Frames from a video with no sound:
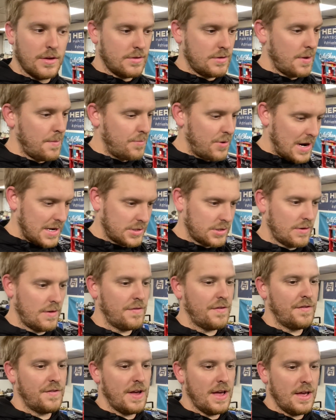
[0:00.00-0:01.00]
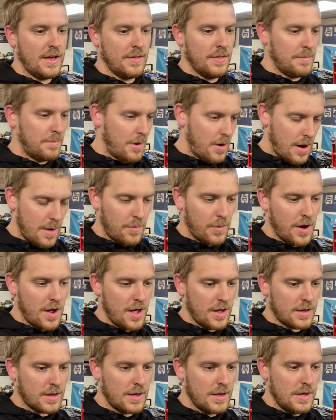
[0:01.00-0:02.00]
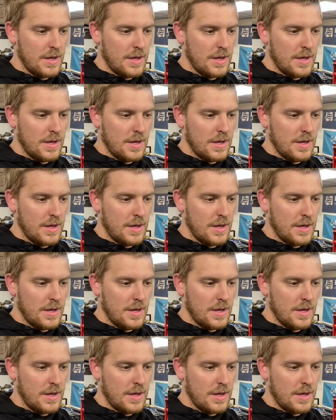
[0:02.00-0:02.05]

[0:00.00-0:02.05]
compressor off of it and the pipe work.